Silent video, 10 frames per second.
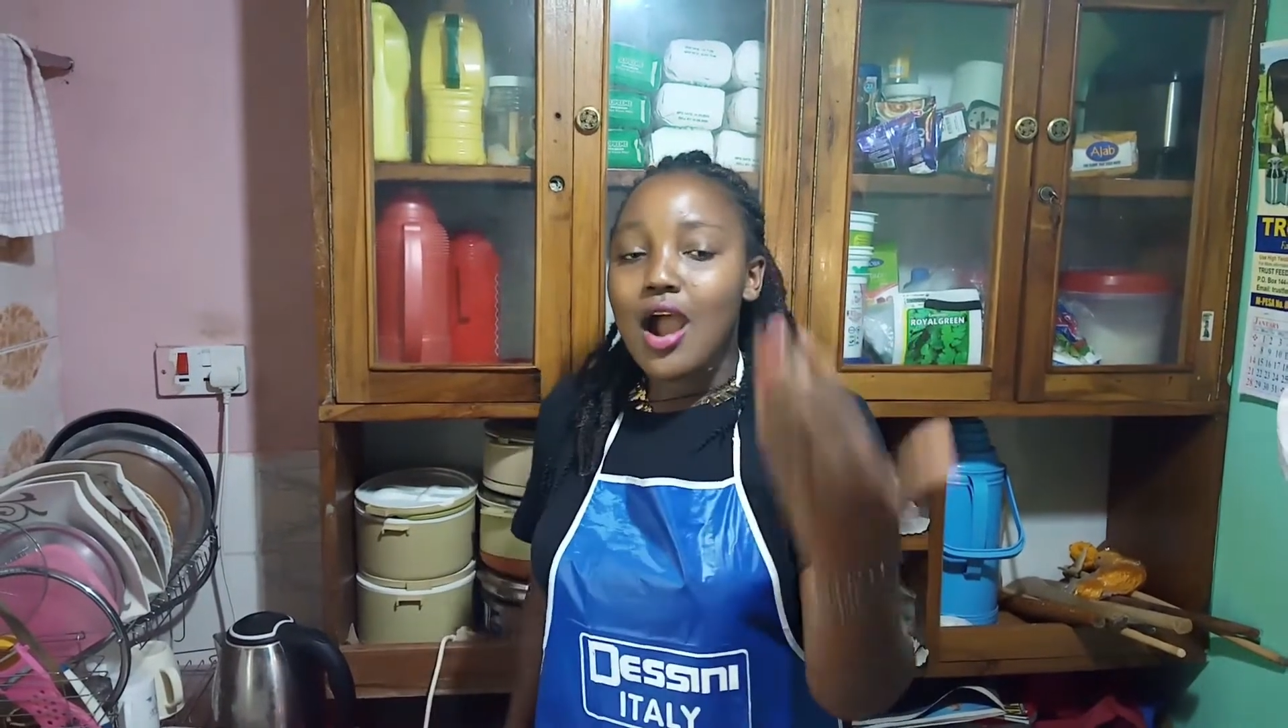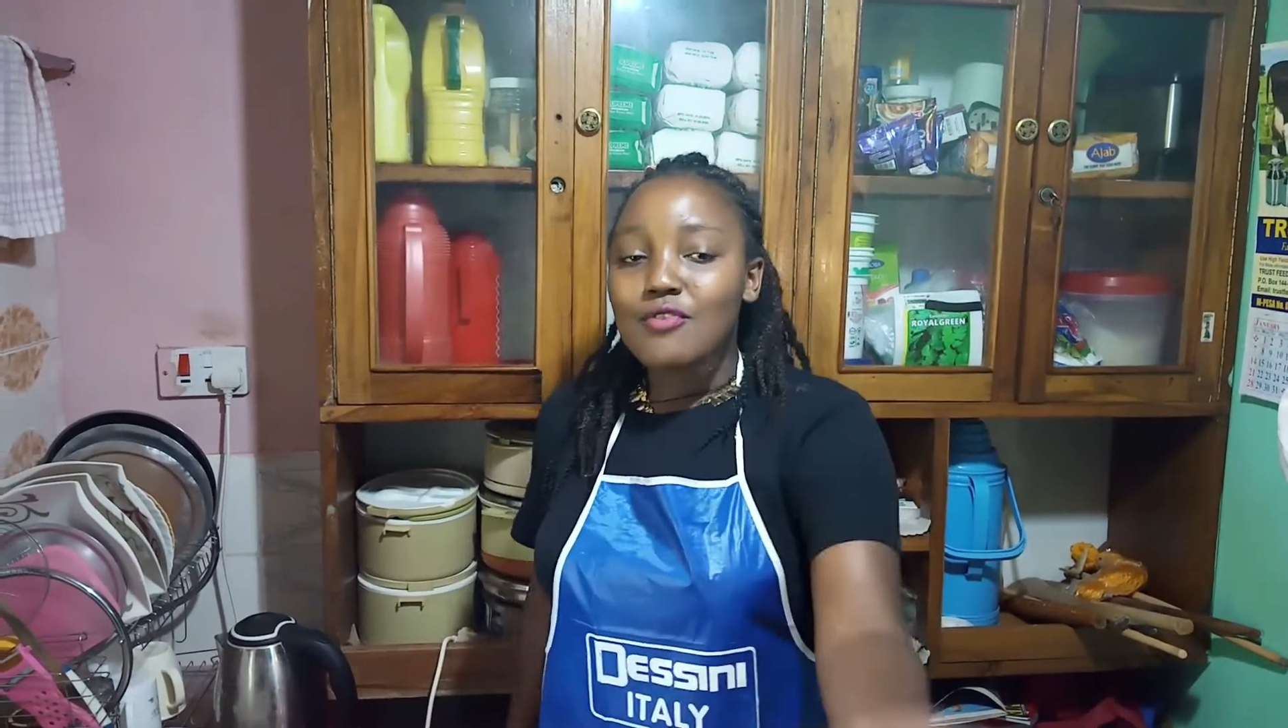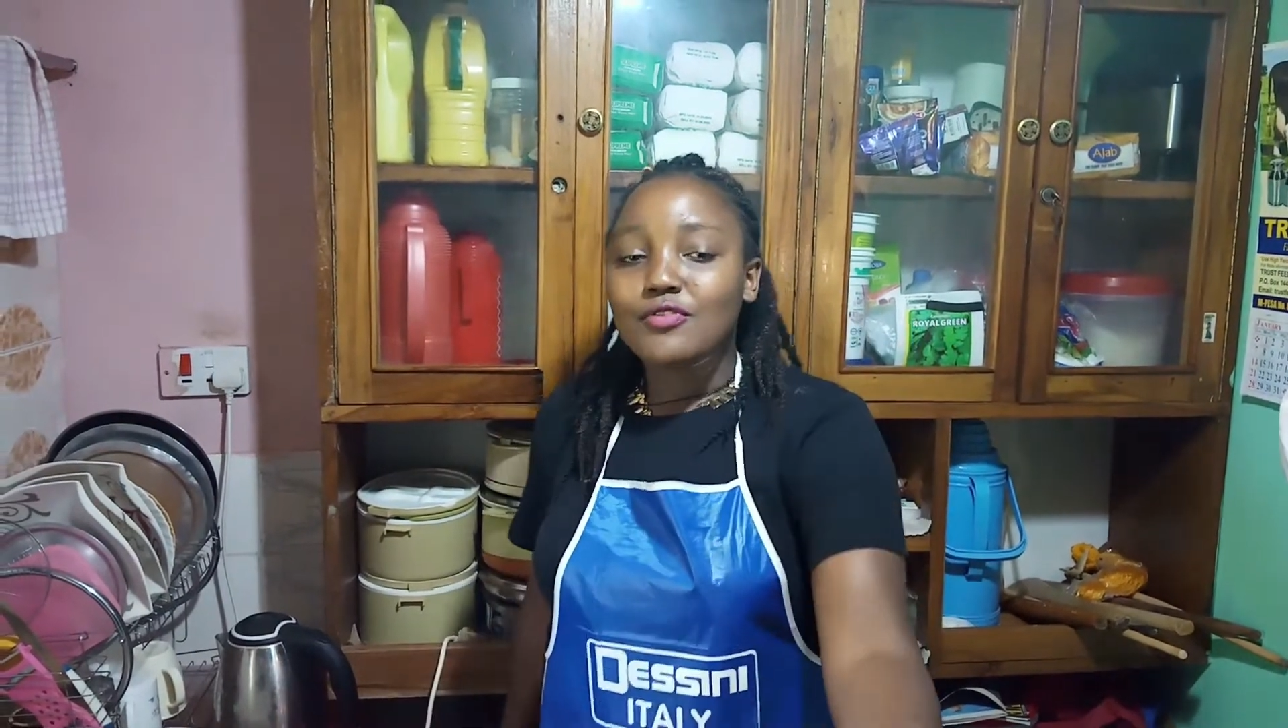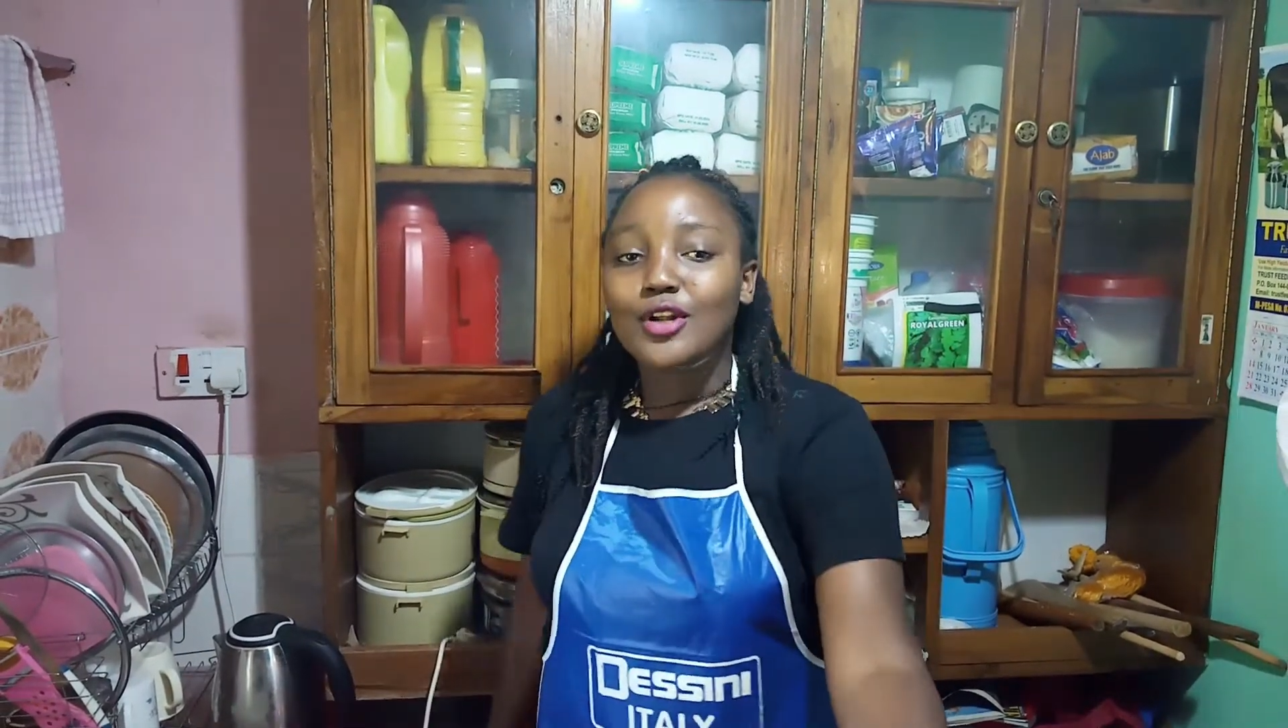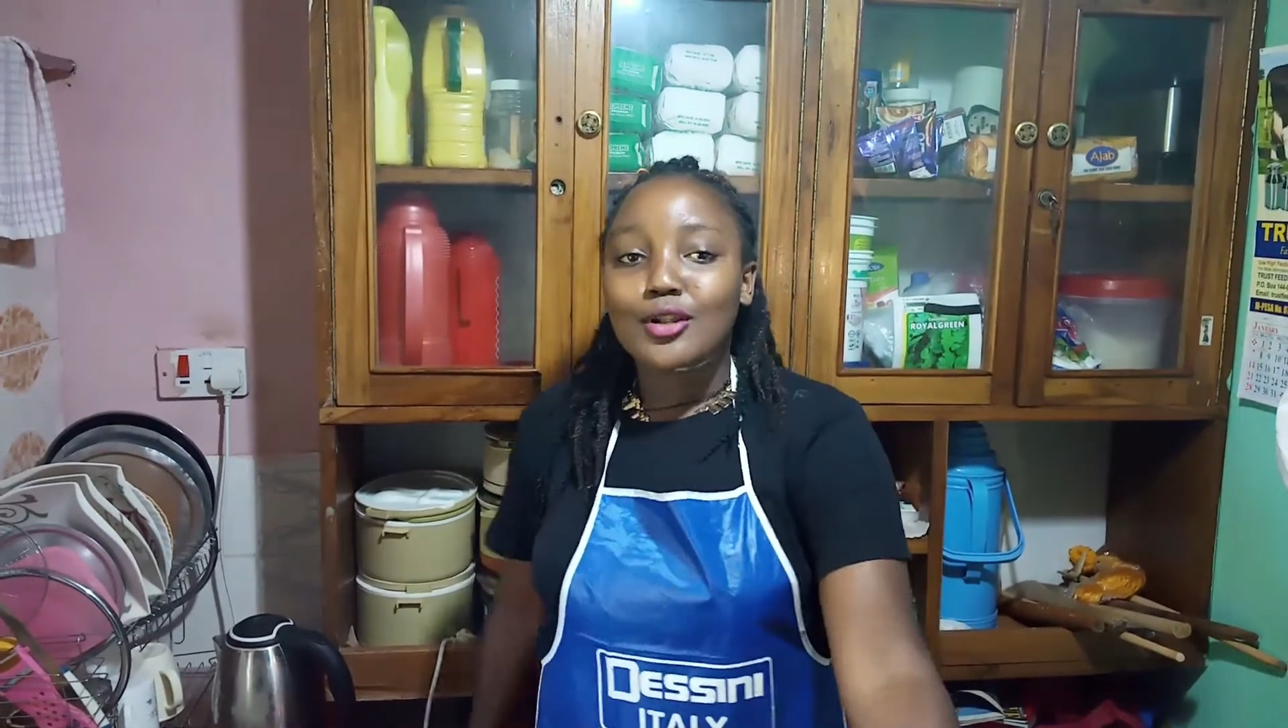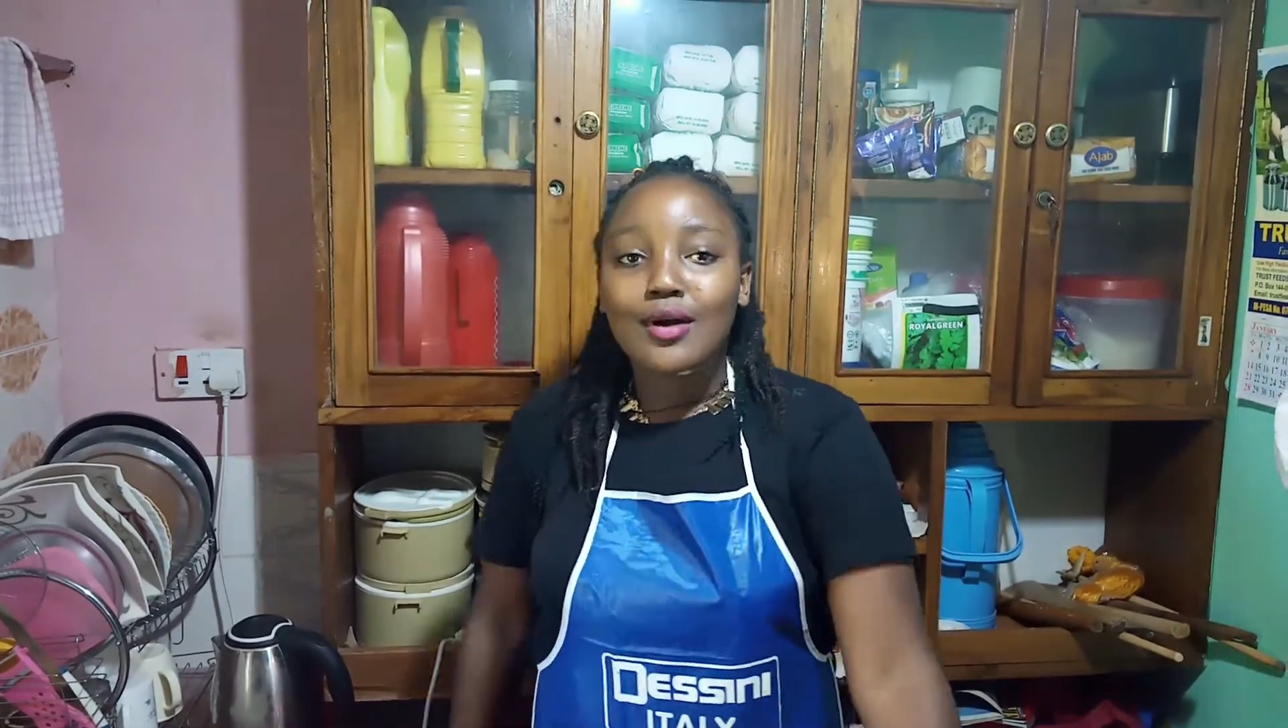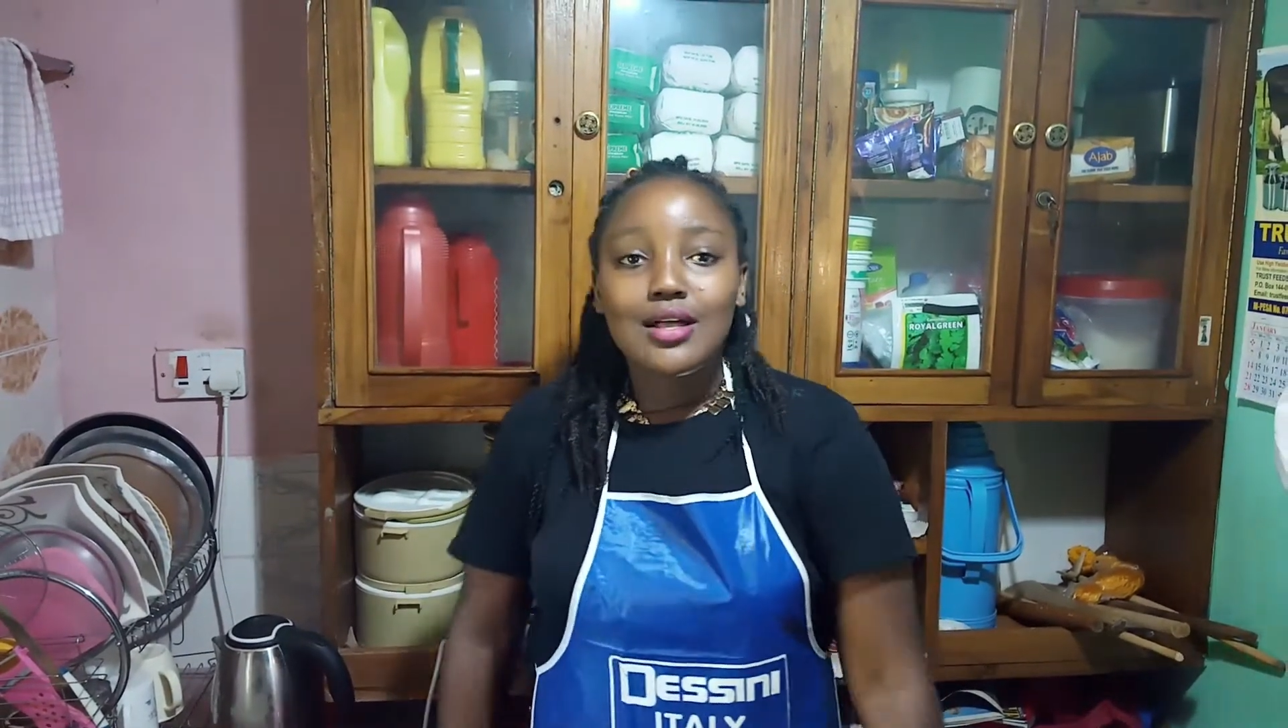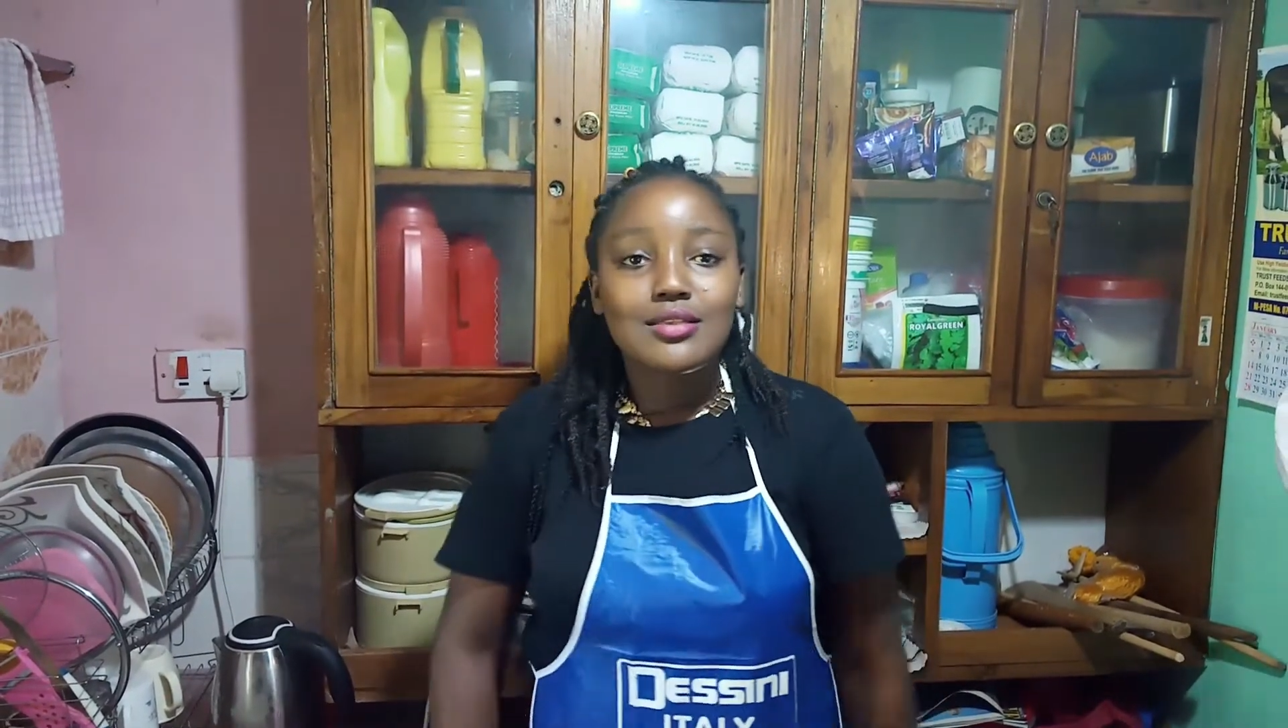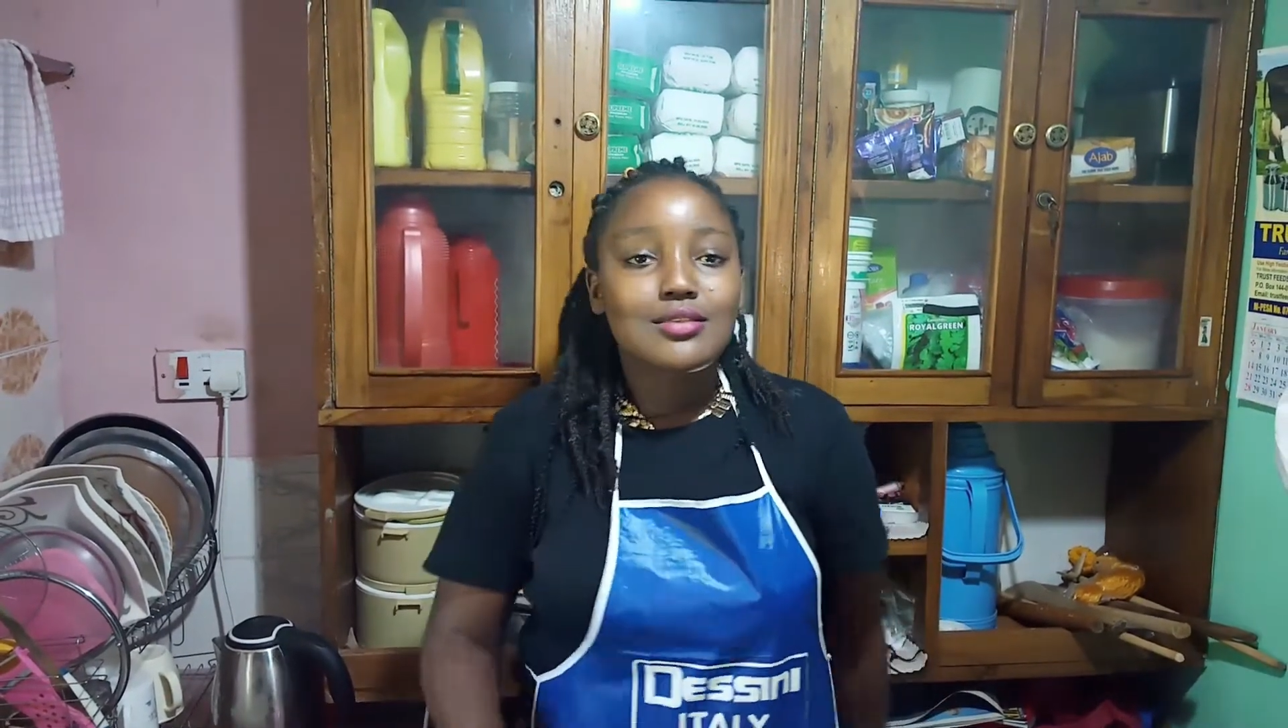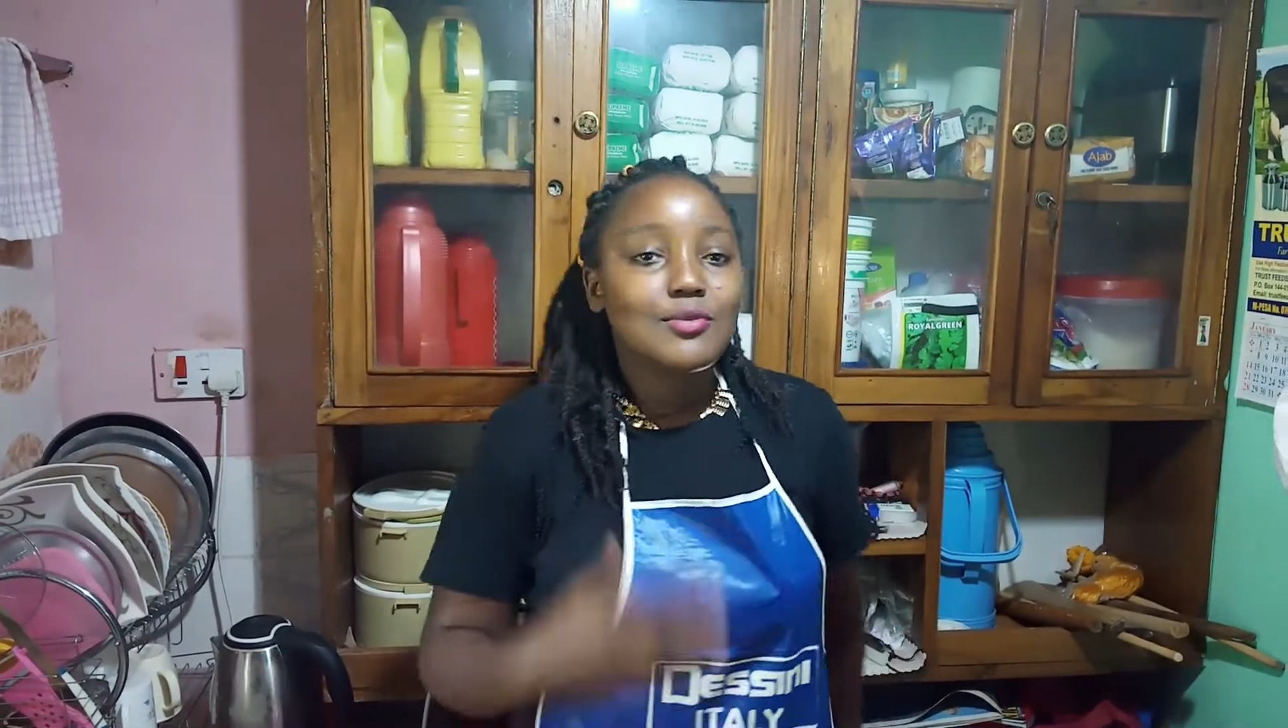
followers,